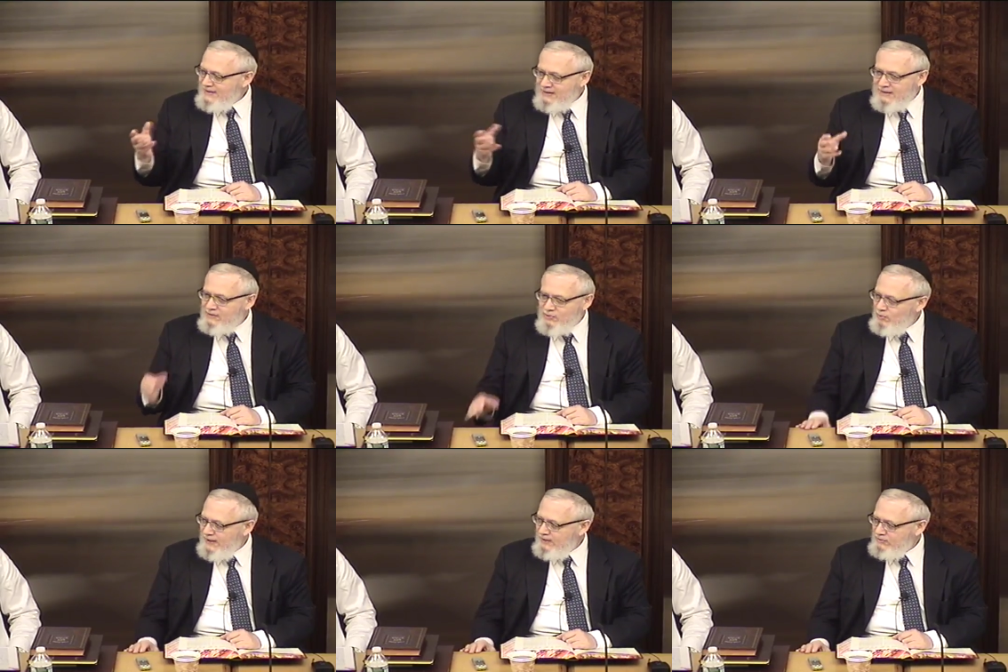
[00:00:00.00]
Can't take that
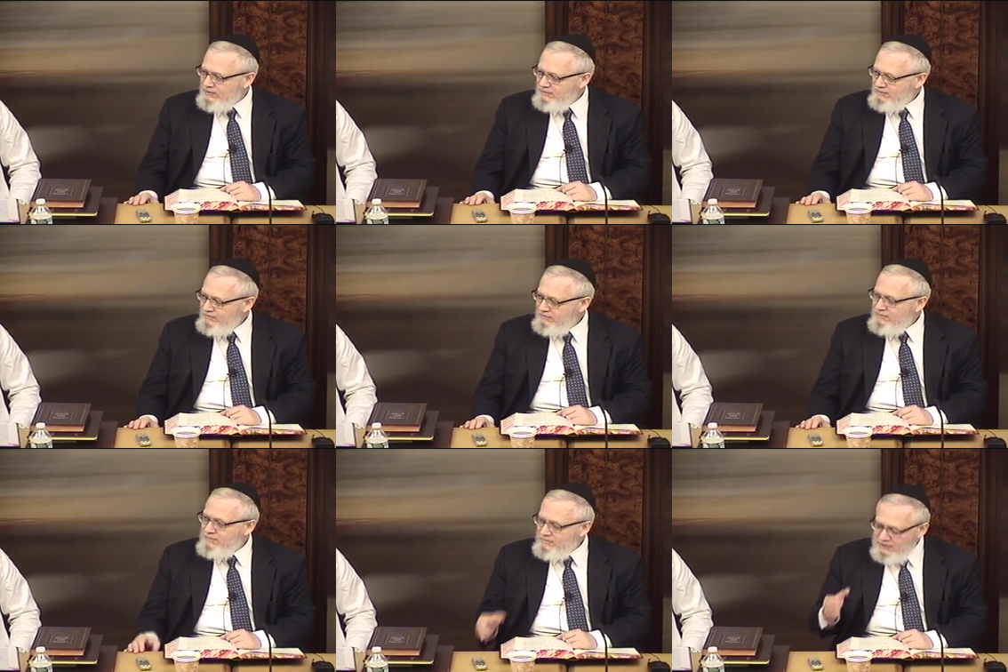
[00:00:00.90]
into account.
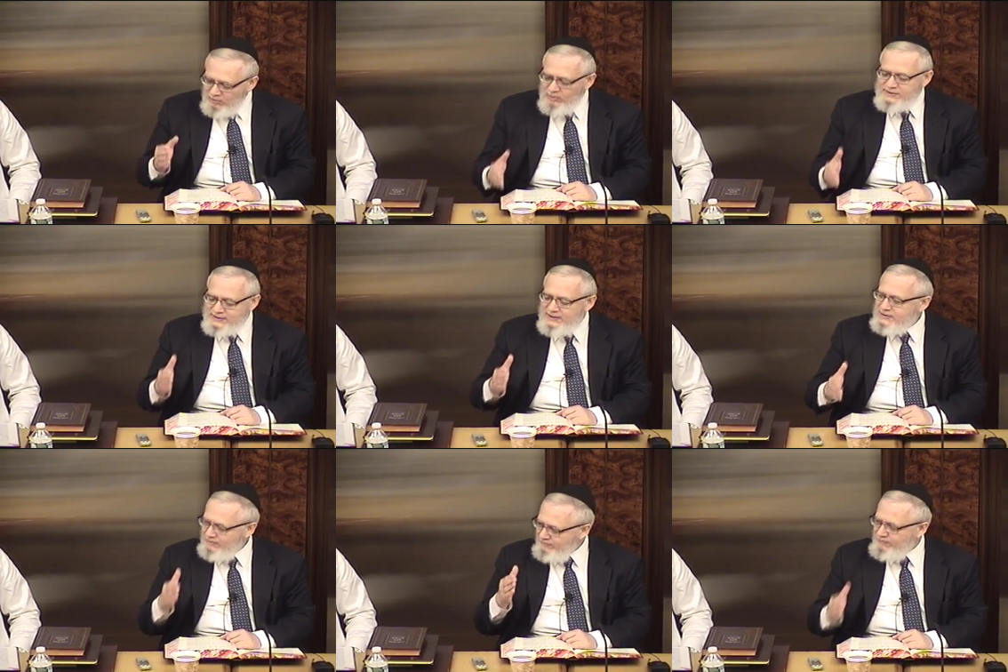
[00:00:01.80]
The law
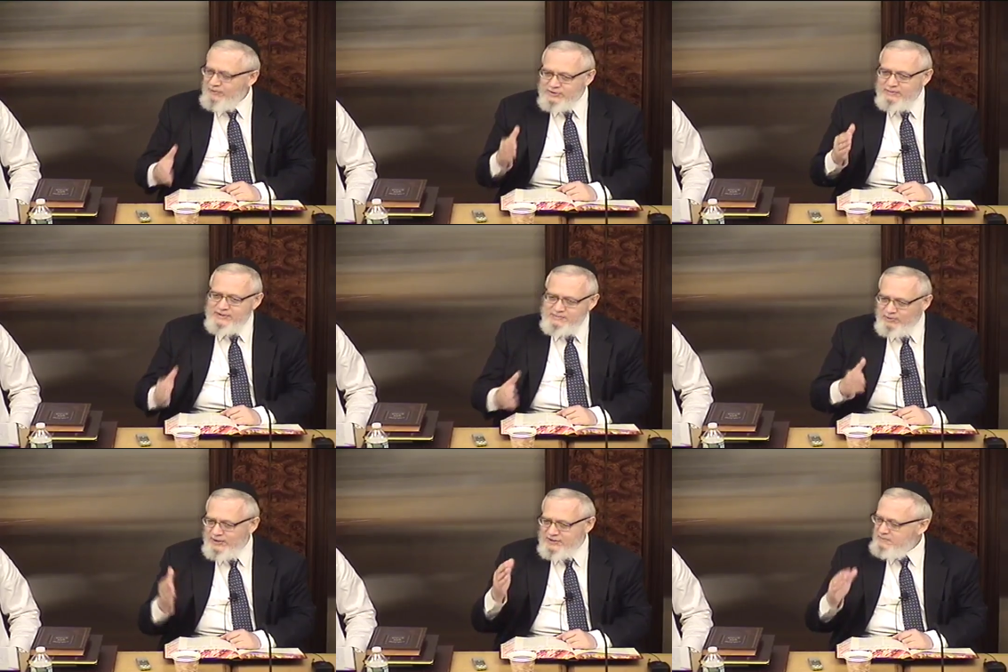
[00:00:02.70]
says that the person
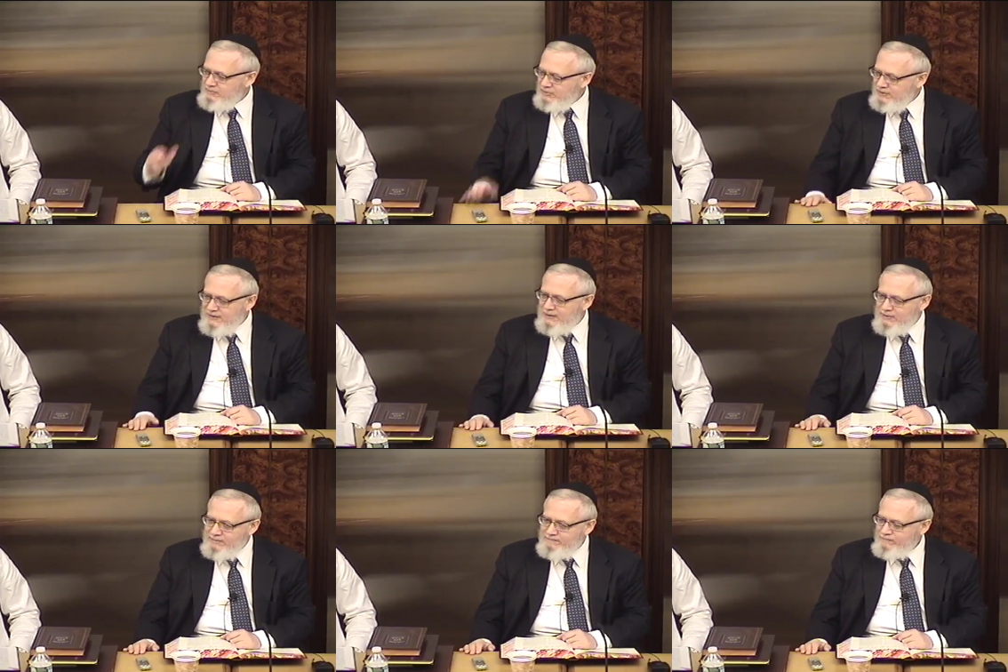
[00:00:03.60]
commits murder has to be put to
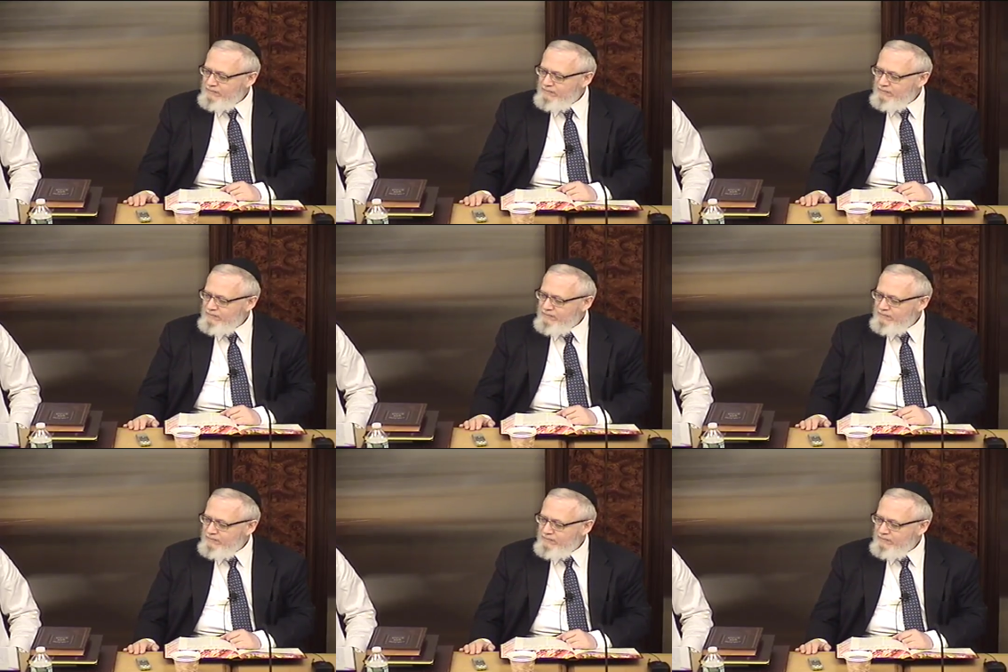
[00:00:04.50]
death.